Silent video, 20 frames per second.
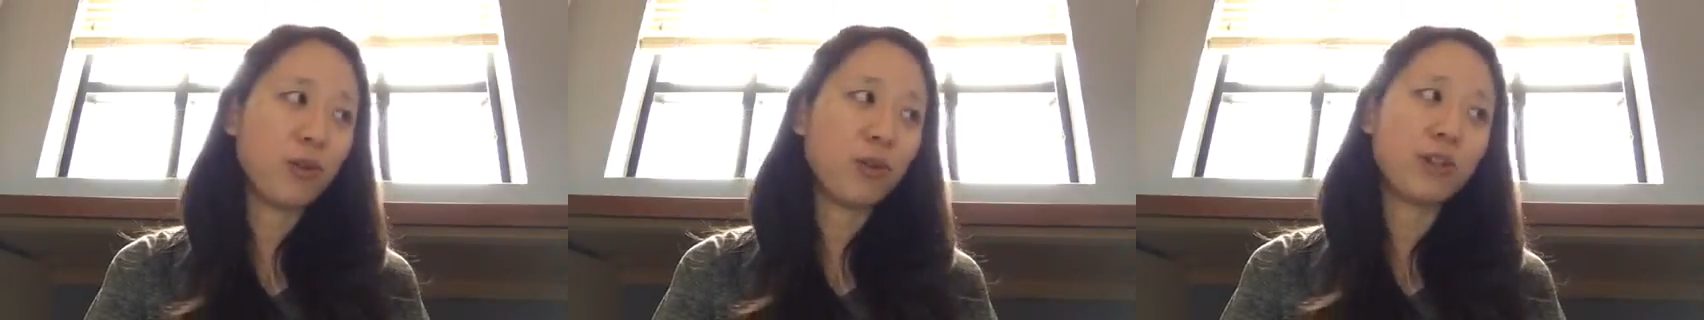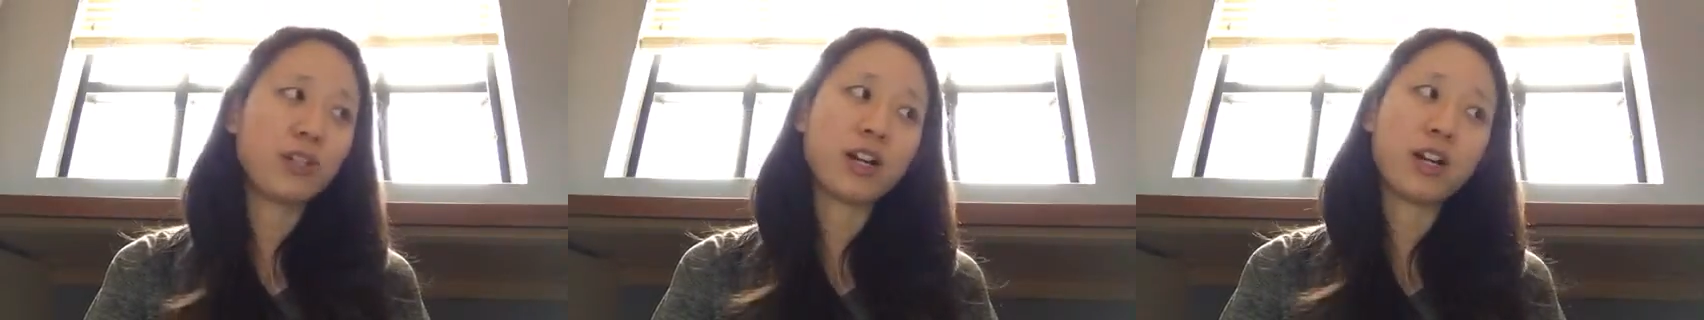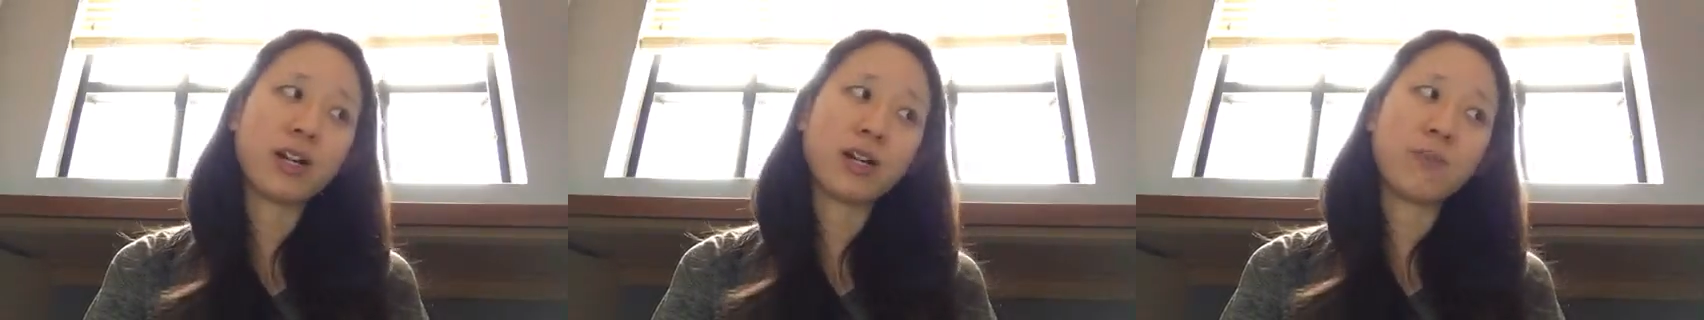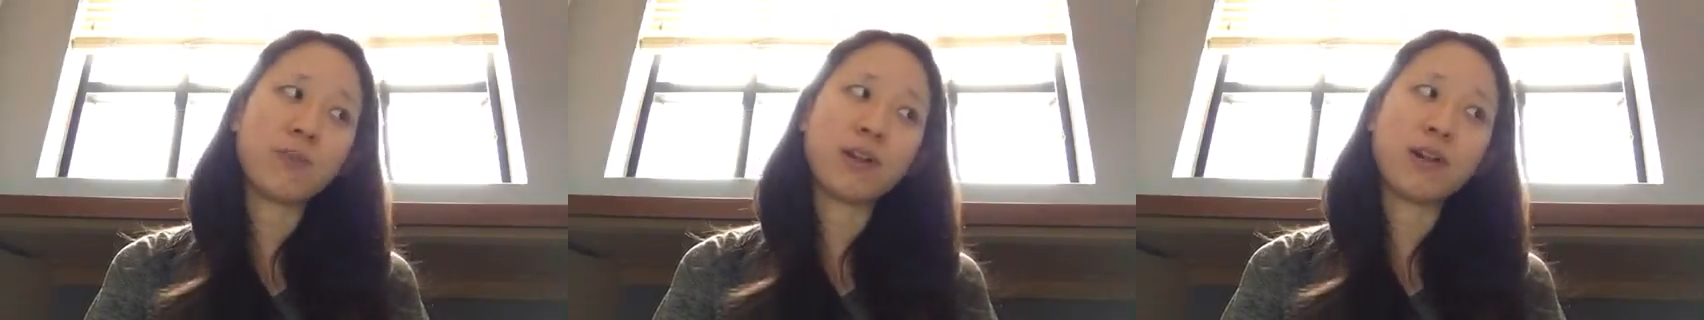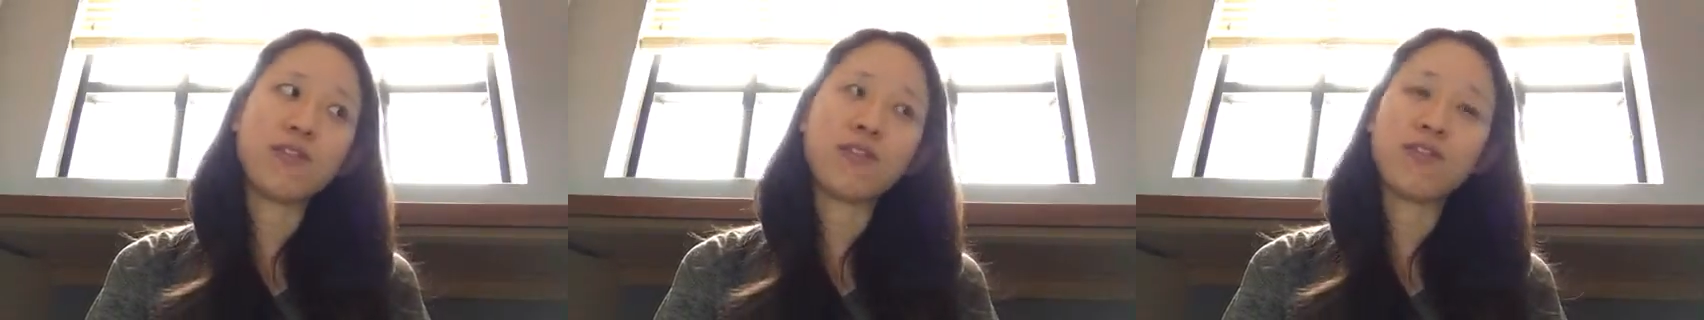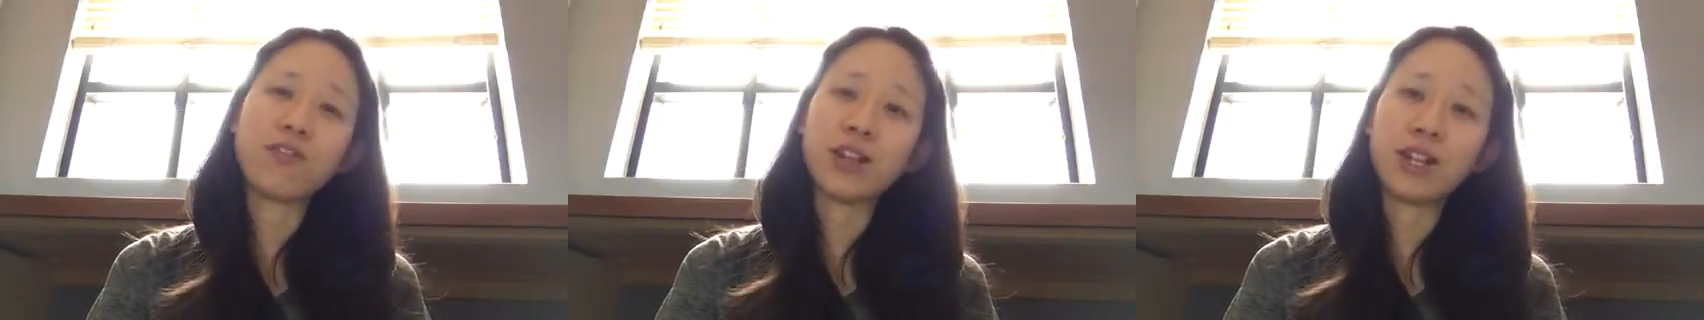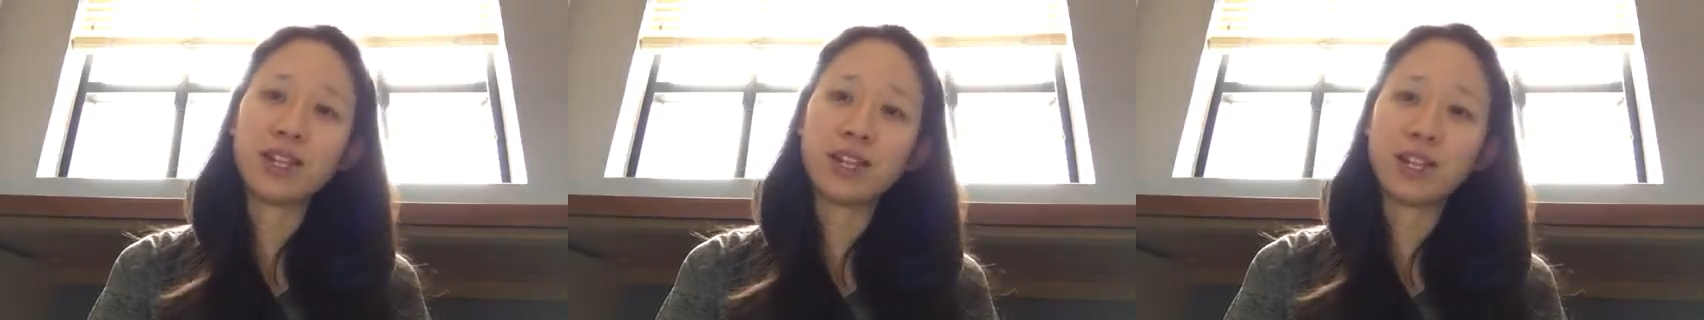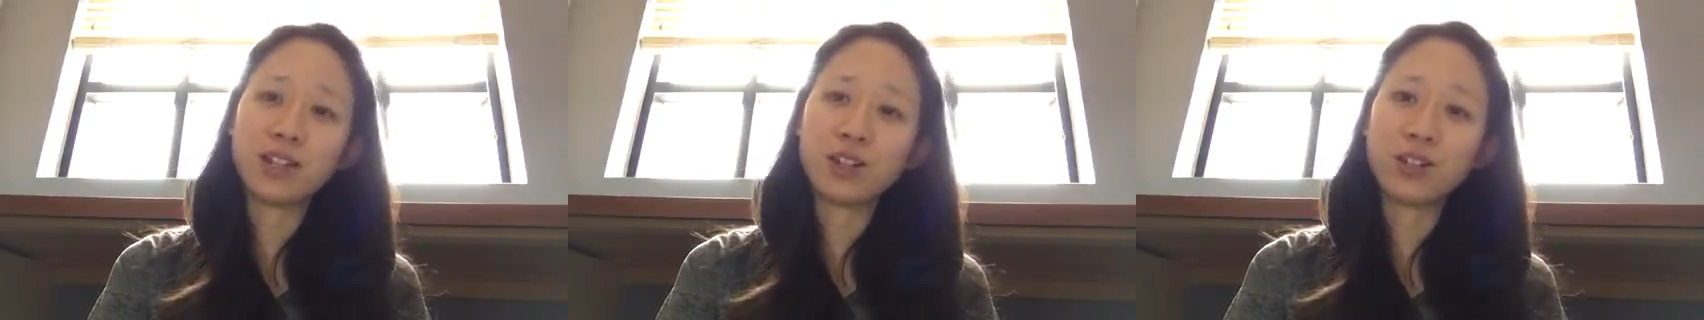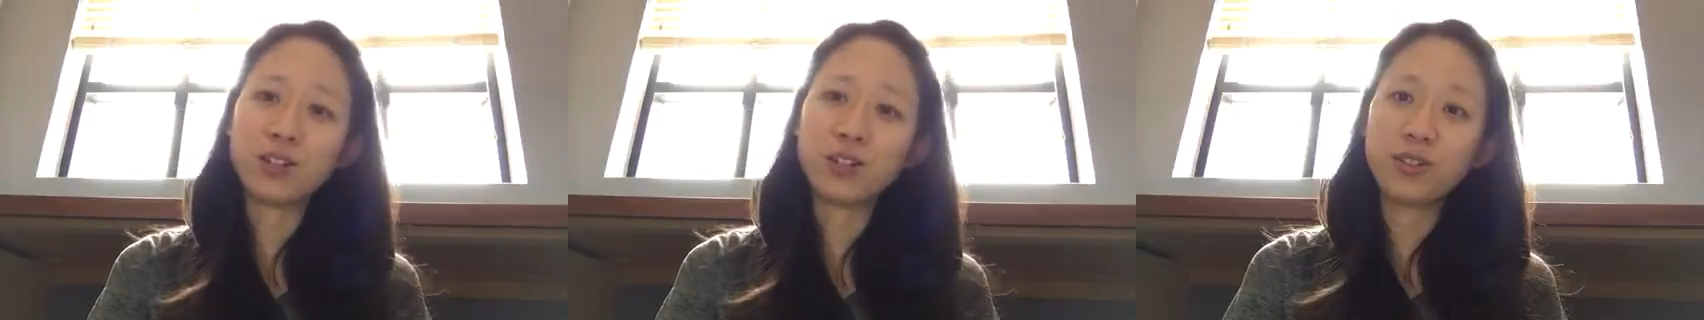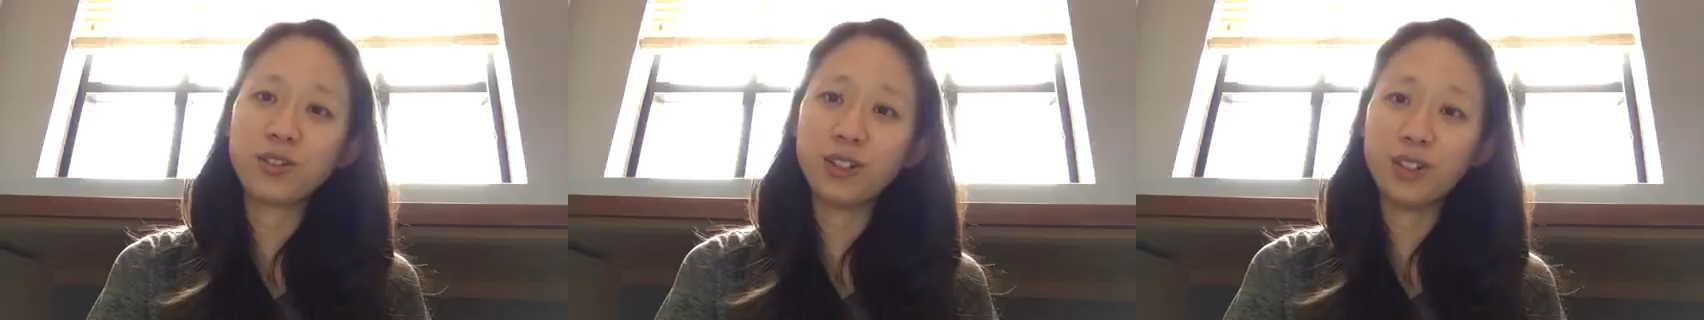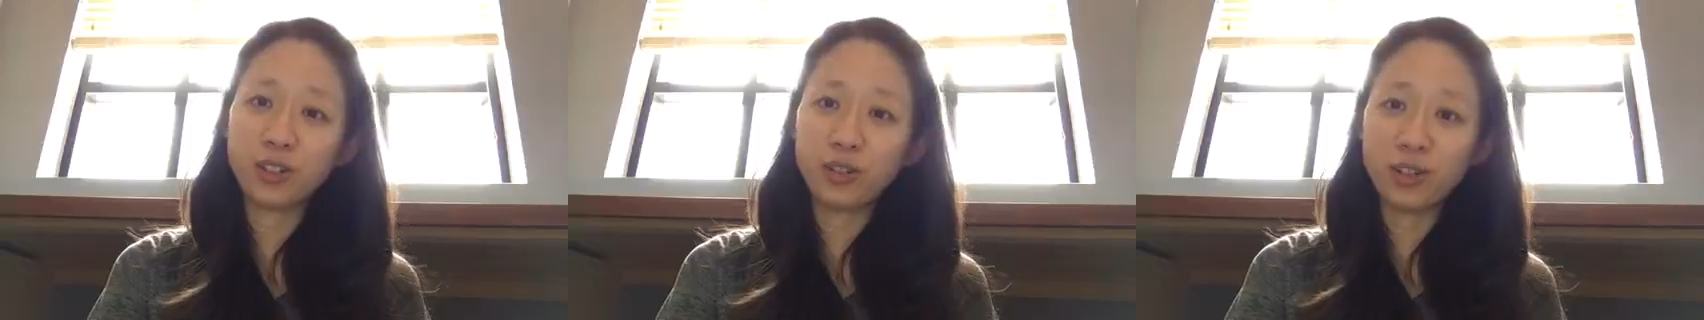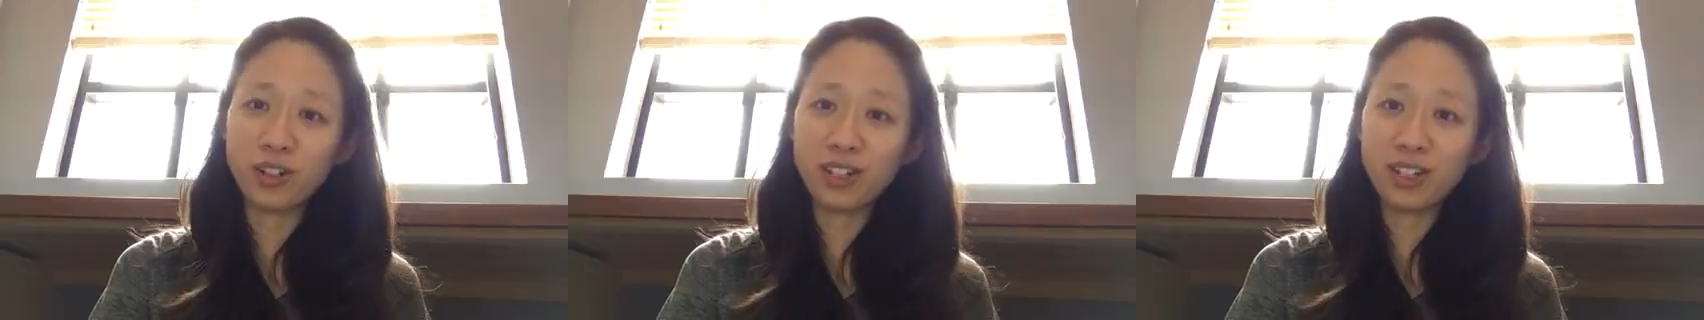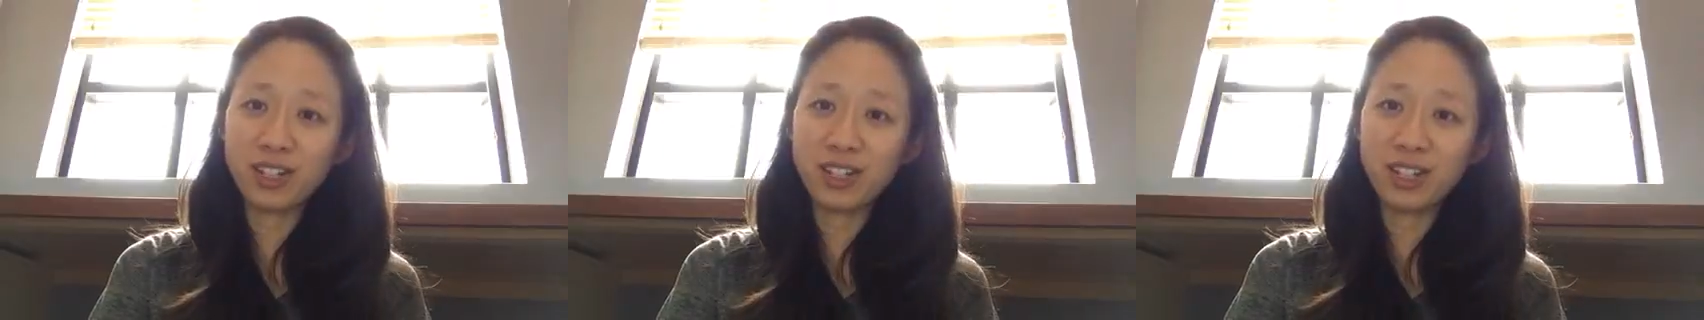we'll talk about financial
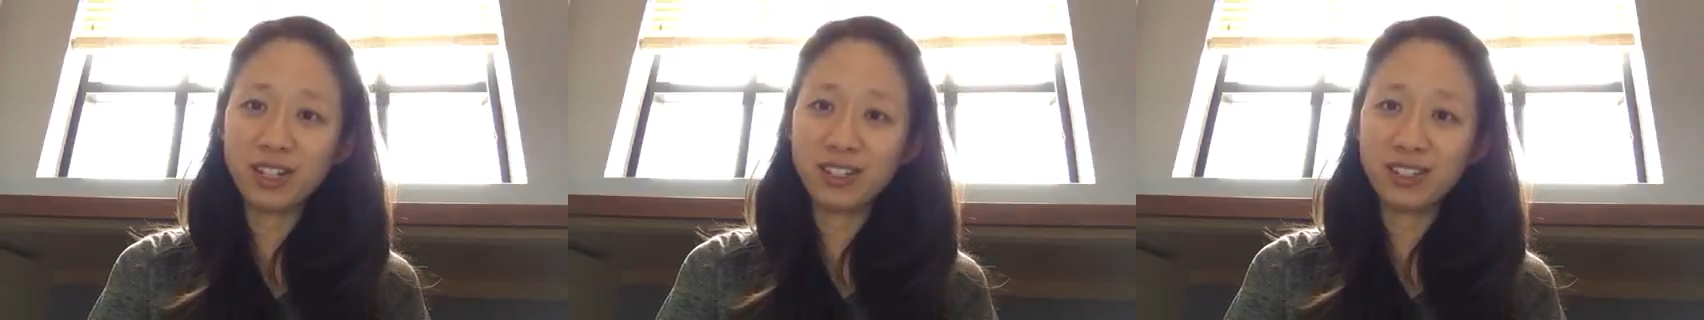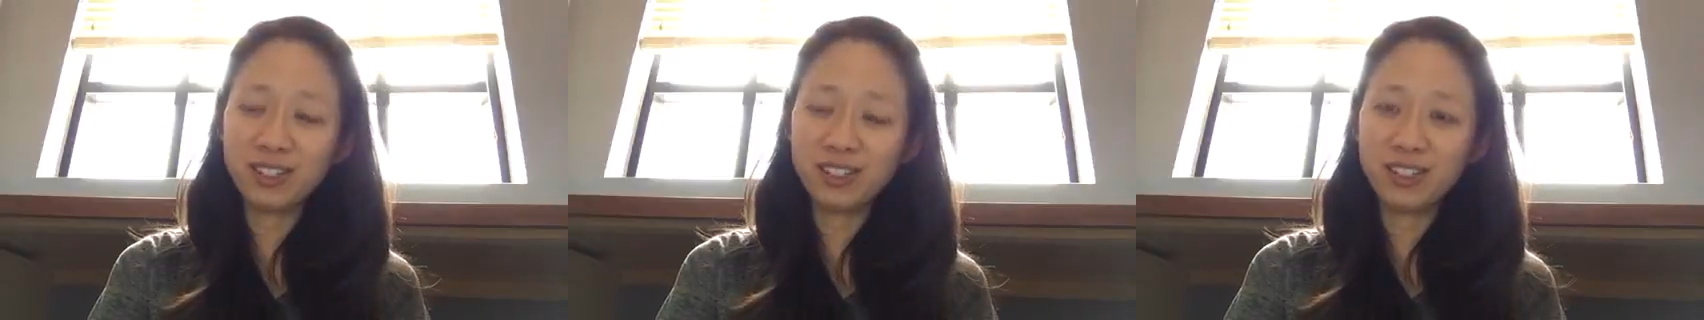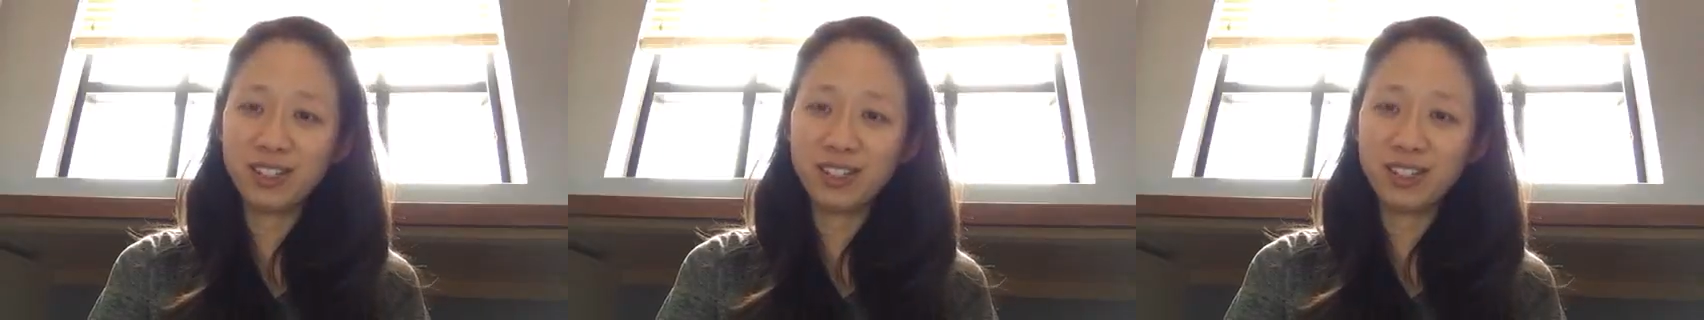literacy,